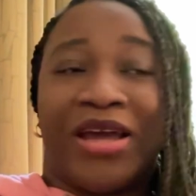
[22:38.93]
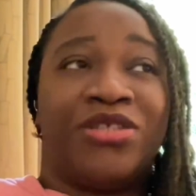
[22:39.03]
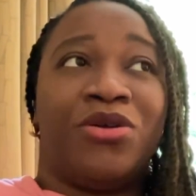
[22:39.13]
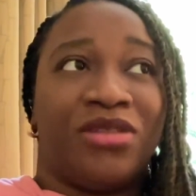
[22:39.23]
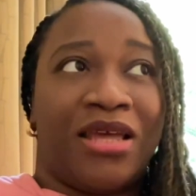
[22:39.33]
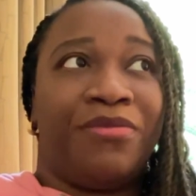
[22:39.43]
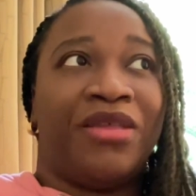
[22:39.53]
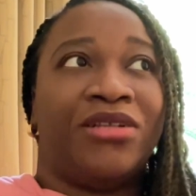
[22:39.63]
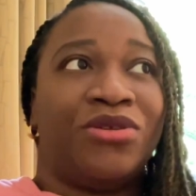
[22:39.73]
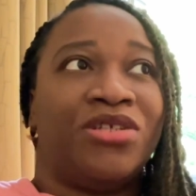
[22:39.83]

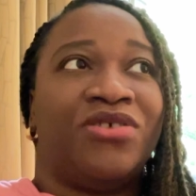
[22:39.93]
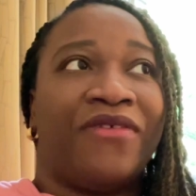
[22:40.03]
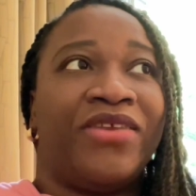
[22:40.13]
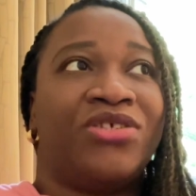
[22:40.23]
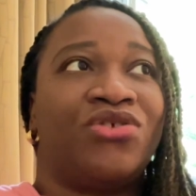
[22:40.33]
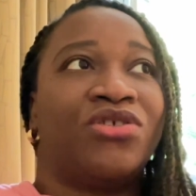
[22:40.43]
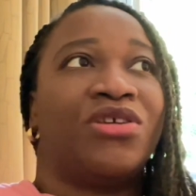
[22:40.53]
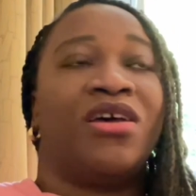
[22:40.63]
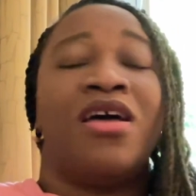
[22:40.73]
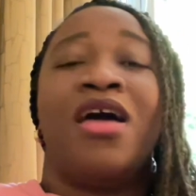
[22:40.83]
told the driving
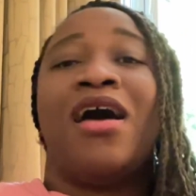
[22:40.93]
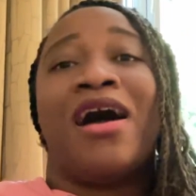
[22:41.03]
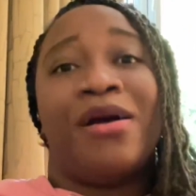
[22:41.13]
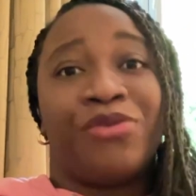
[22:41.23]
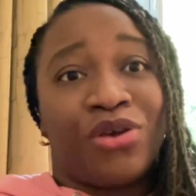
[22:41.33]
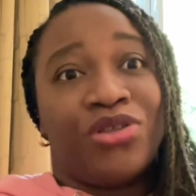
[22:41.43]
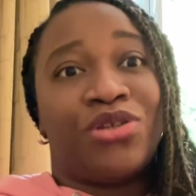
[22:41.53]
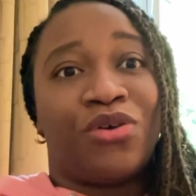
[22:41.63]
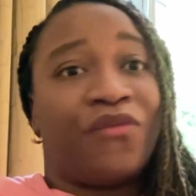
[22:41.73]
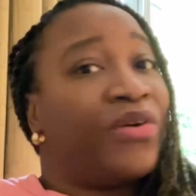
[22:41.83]
instructor, I'm going
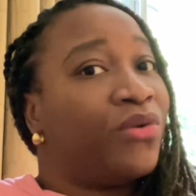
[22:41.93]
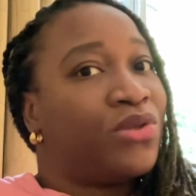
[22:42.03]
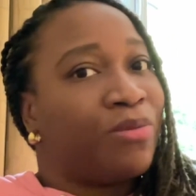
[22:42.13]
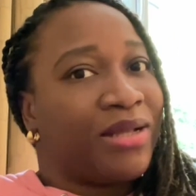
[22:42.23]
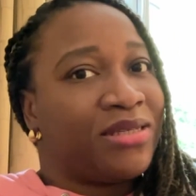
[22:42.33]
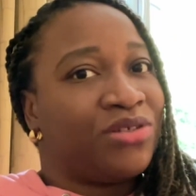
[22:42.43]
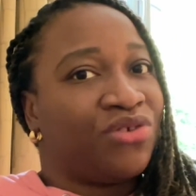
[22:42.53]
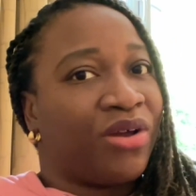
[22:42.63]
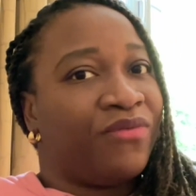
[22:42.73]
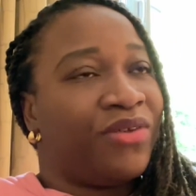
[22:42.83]
to go for an automatic
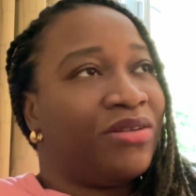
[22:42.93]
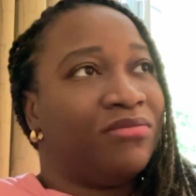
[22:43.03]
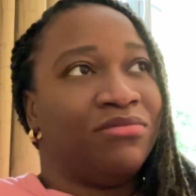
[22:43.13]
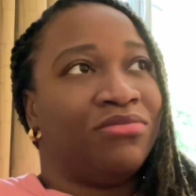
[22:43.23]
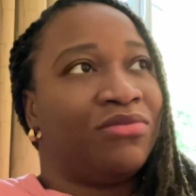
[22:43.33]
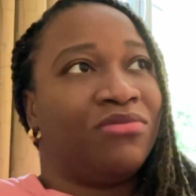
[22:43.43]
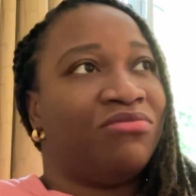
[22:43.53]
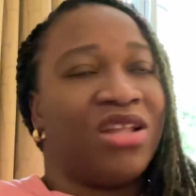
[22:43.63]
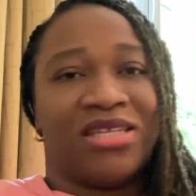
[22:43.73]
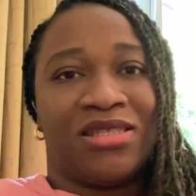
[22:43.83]
driving
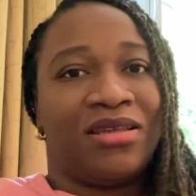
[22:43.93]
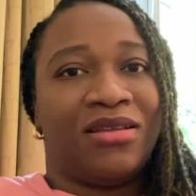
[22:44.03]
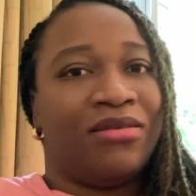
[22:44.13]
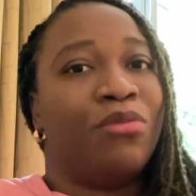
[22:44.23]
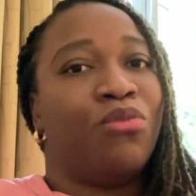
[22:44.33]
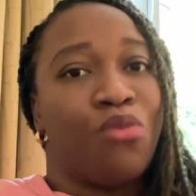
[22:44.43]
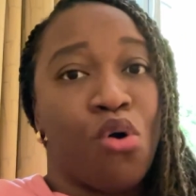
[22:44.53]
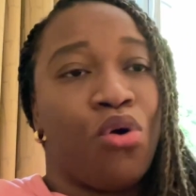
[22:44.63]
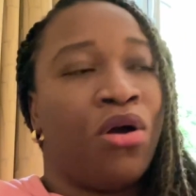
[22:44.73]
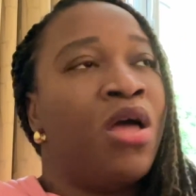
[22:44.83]
lesson
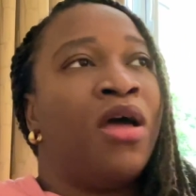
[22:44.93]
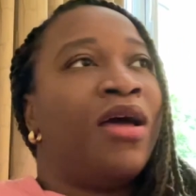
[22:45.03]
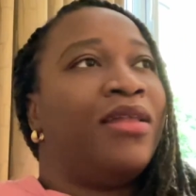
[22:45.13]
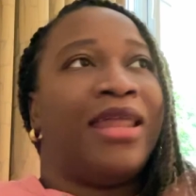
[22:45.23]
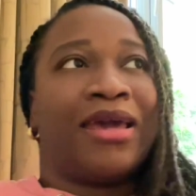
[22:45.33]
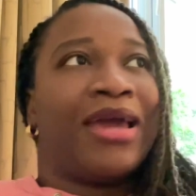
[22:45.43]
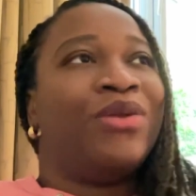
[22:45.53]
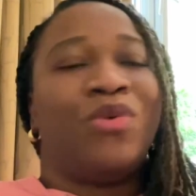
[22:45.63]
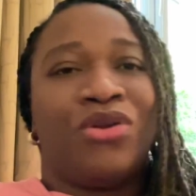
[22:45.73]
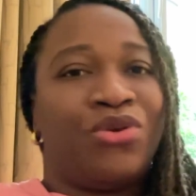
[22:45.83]
more. Like, I
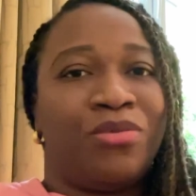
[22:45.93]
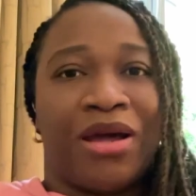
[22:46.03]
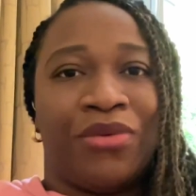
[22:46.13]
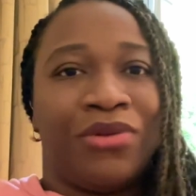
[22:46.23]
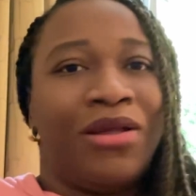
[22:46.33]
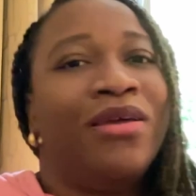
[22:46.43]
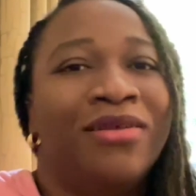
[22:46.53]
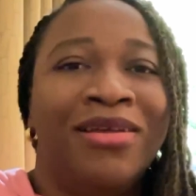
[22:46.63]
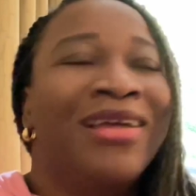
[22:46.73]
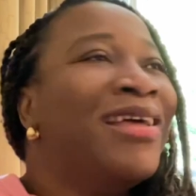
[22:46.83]
don't want to do manual.
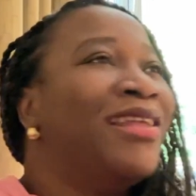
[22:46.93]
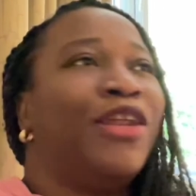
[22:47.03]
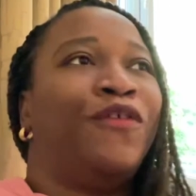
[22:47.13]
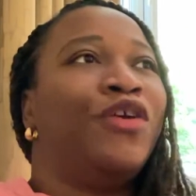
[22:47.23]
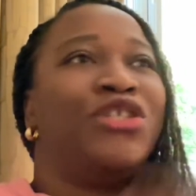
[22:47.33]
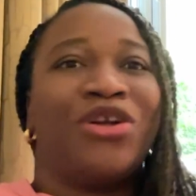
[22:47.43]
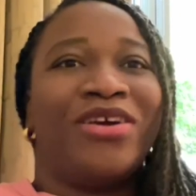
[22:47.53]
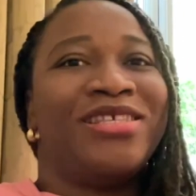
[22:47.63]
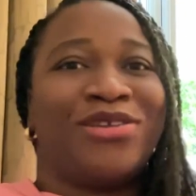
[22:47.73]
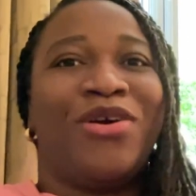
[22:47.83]
The future
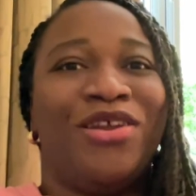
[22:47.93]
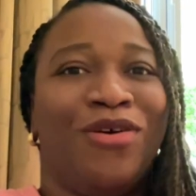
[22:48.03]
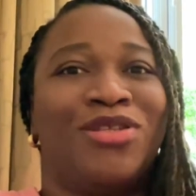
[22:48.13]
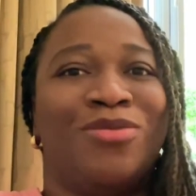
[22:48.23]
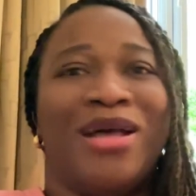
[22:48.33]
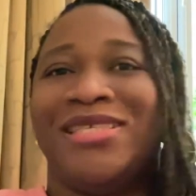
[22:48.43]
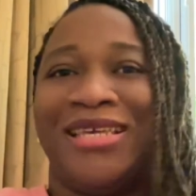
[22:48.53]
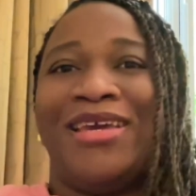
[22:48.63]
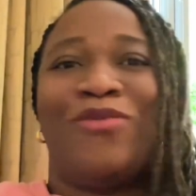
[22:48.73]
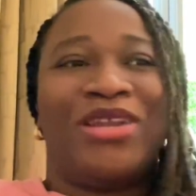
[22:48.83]
is going
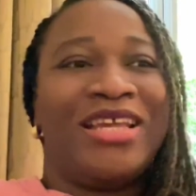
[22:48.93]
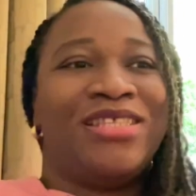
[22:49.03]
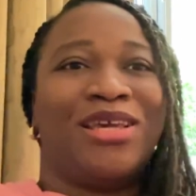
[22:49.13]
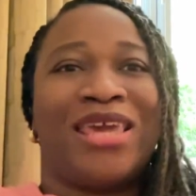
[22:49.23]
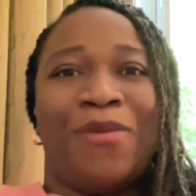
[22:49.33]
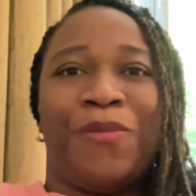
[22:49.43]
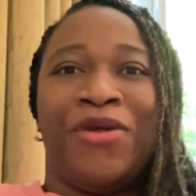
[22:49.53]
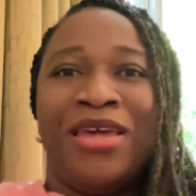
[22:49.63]
automatic. We need to keep